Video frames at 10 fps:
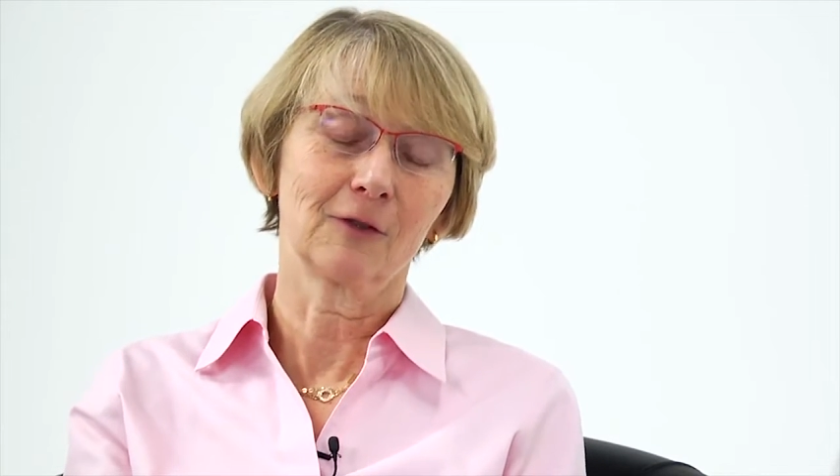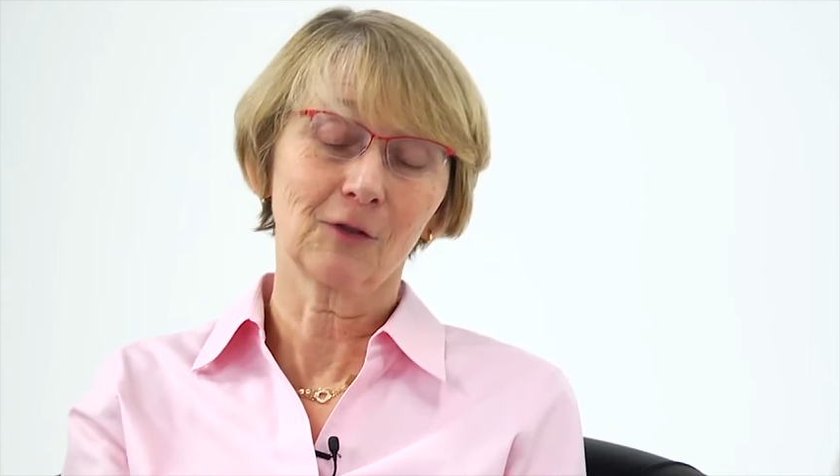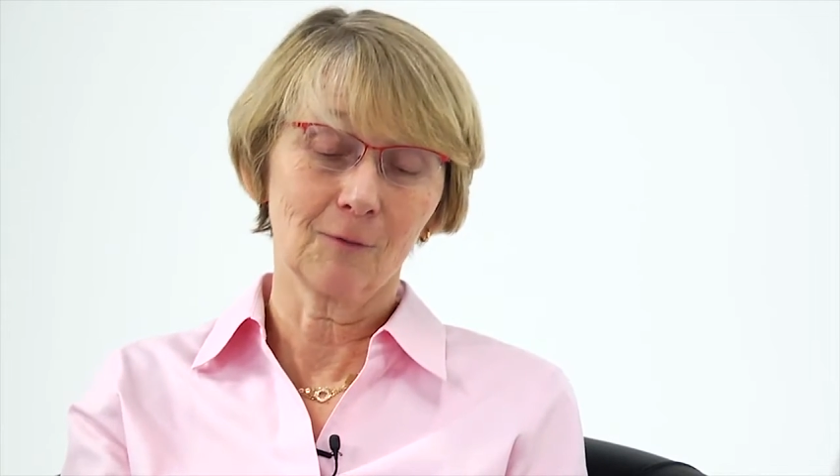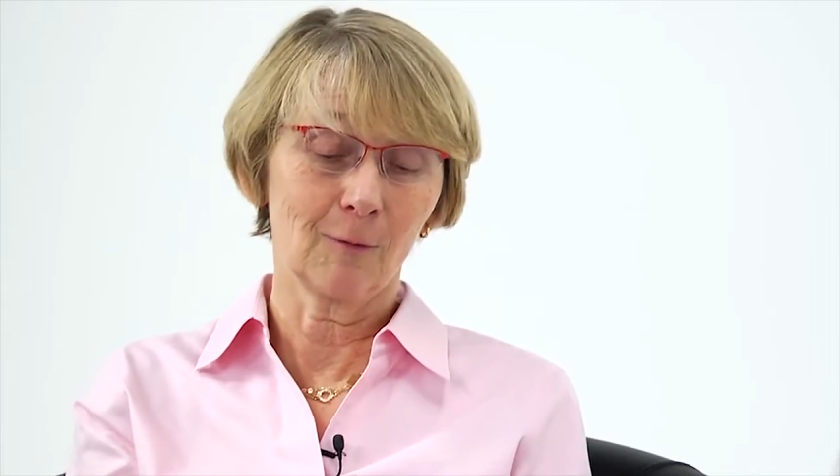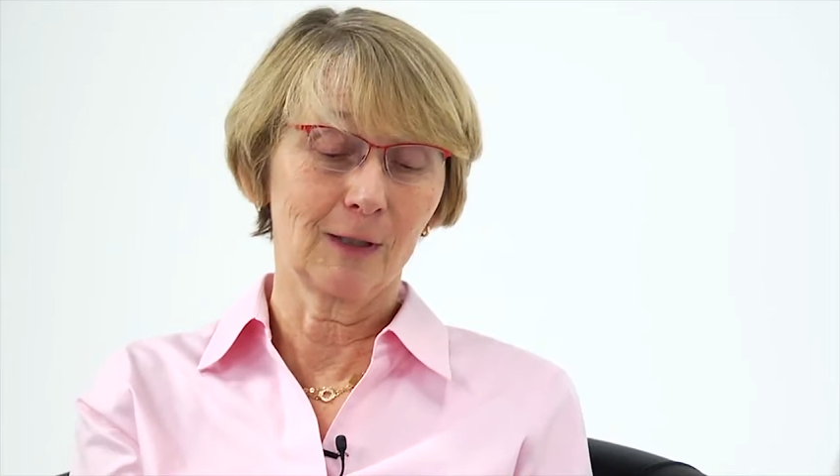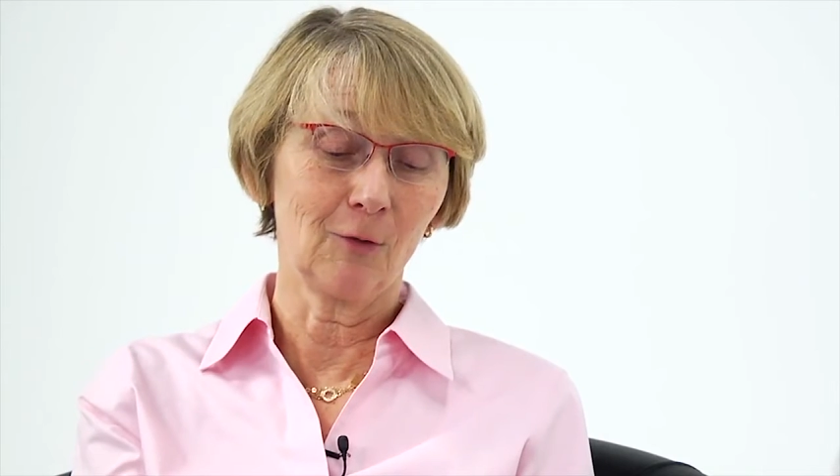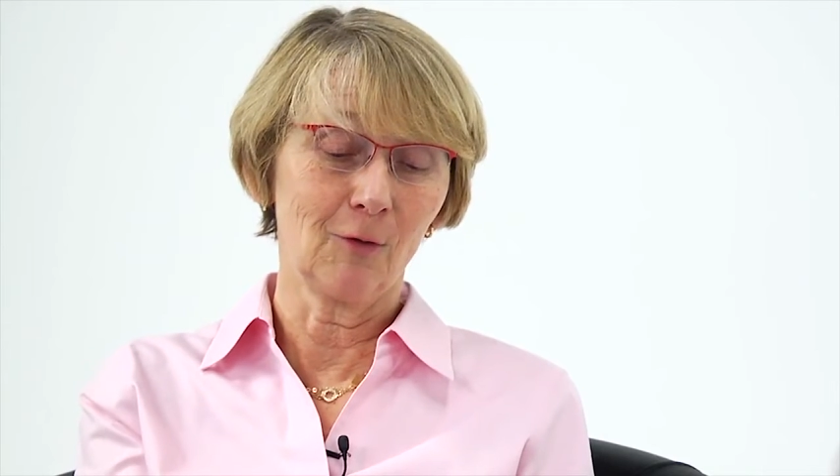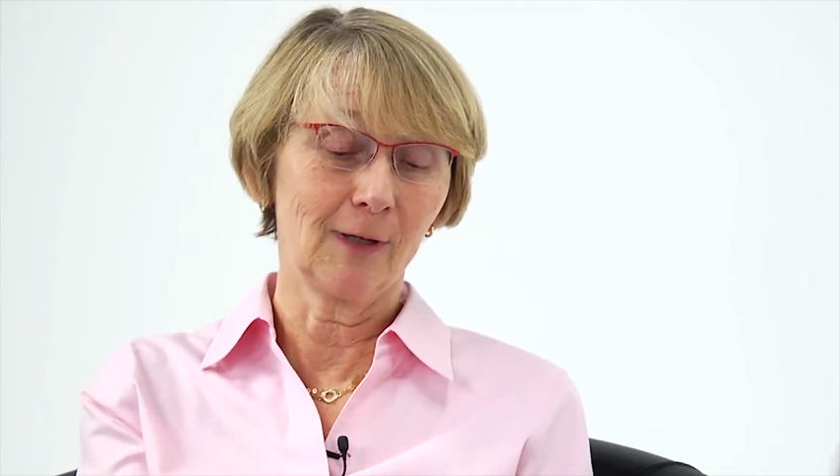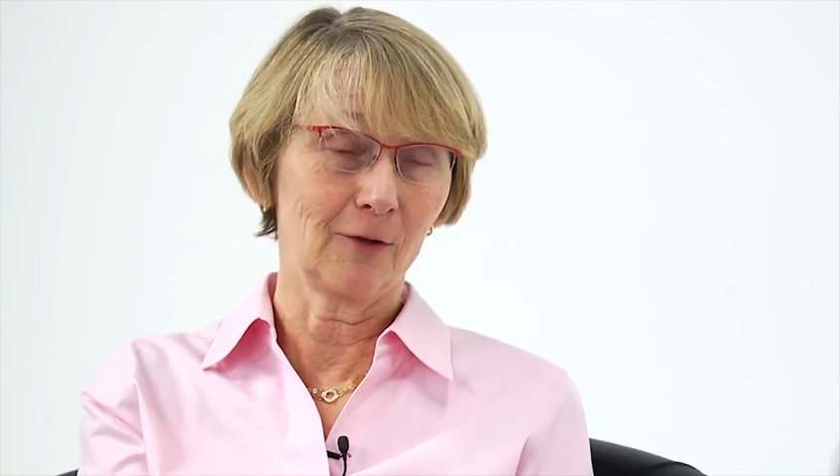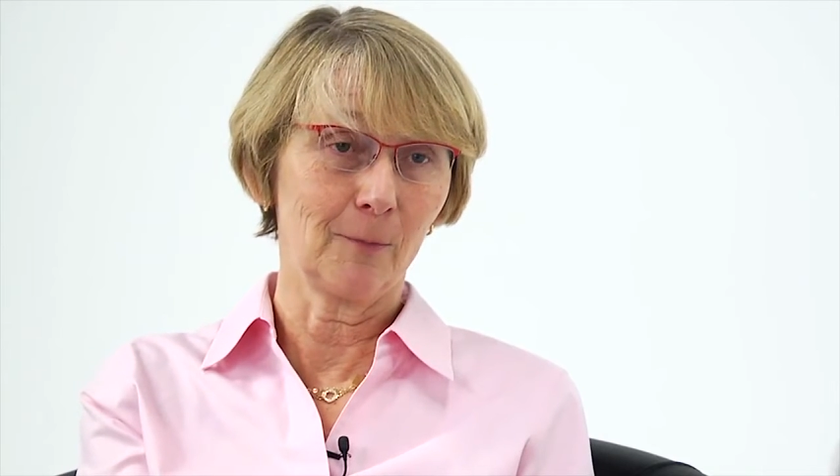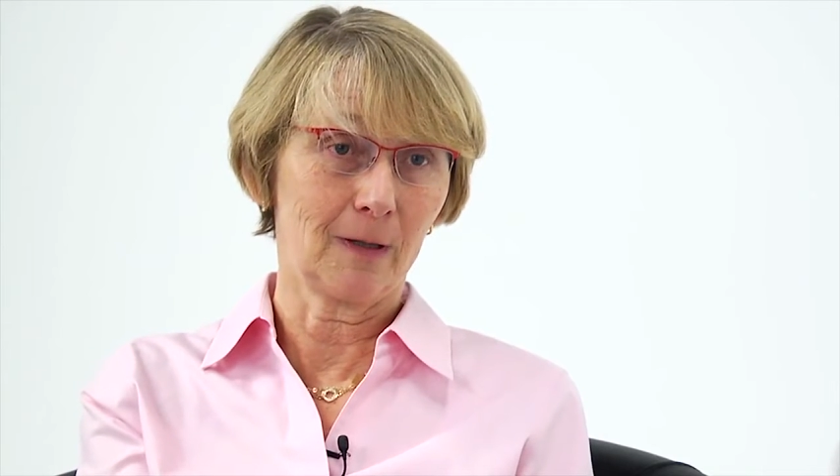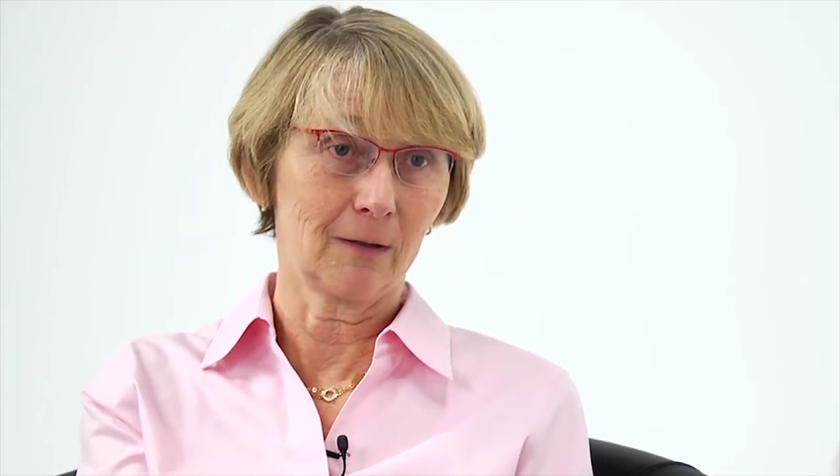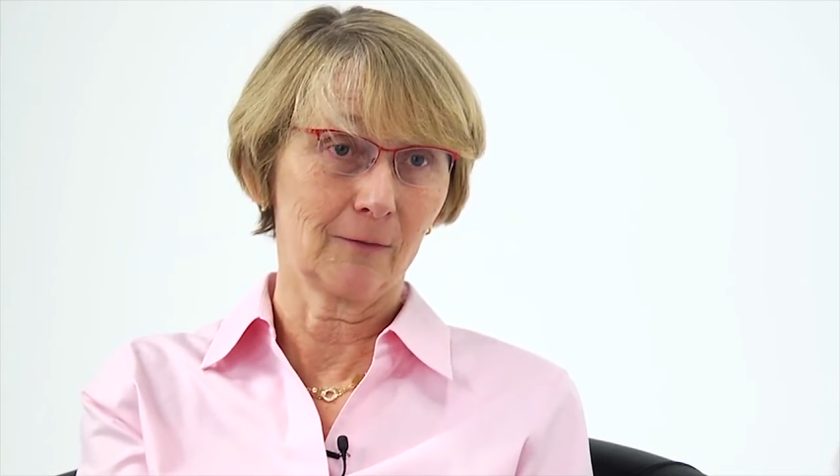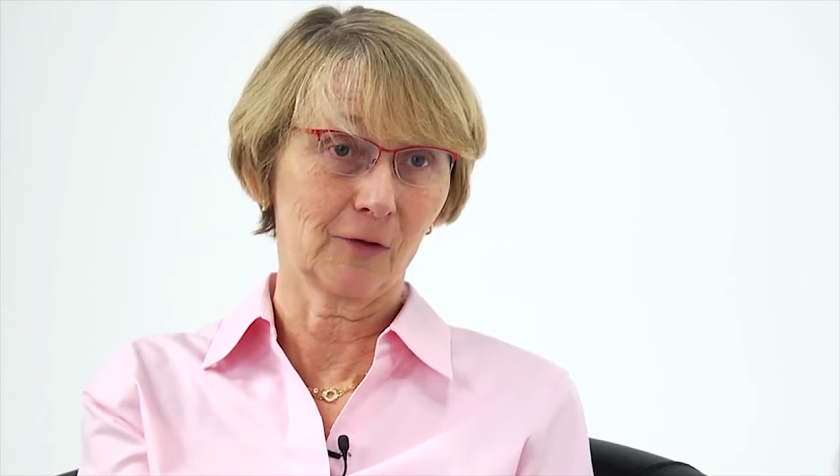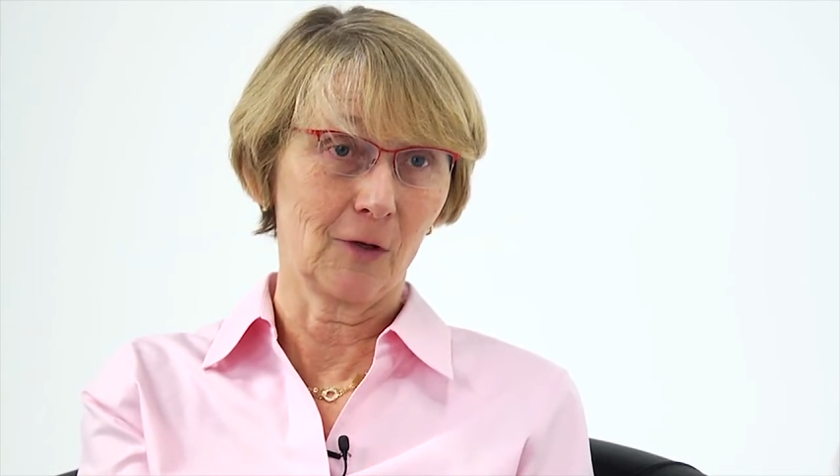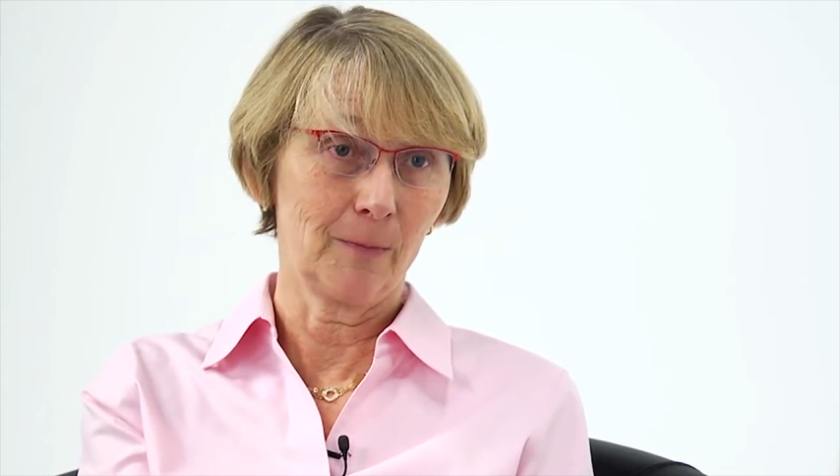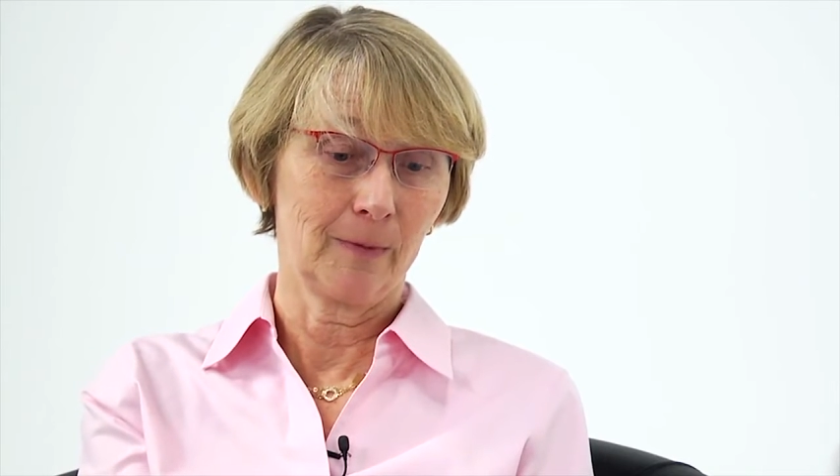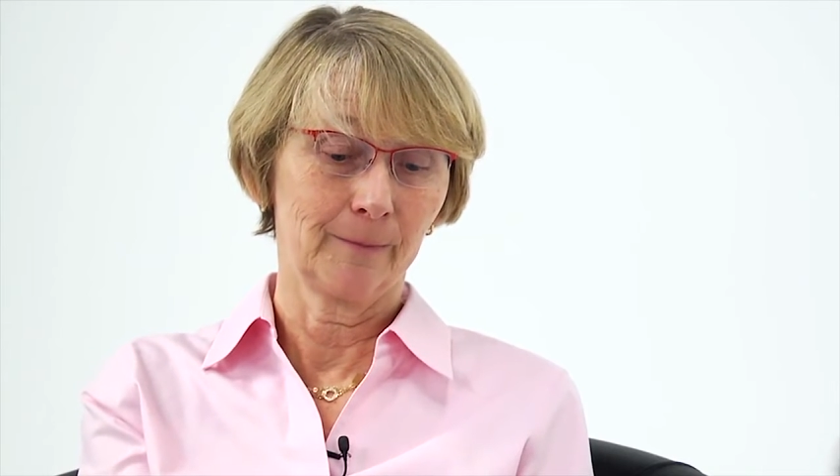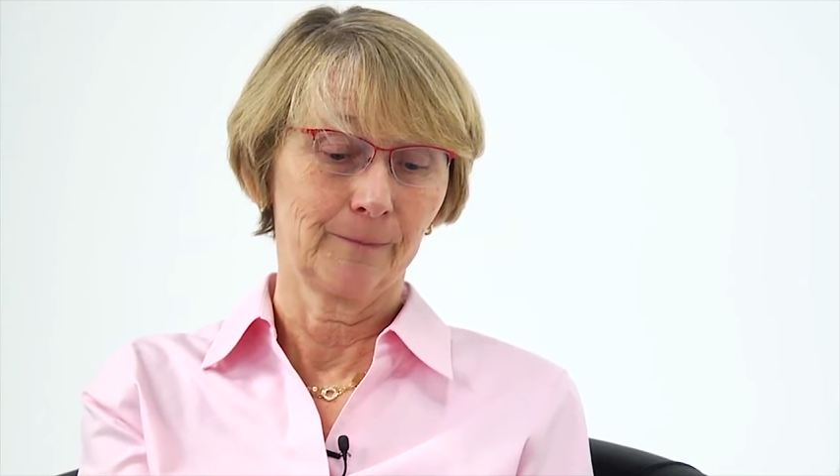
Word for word: First of all, when you look at the bar of soap,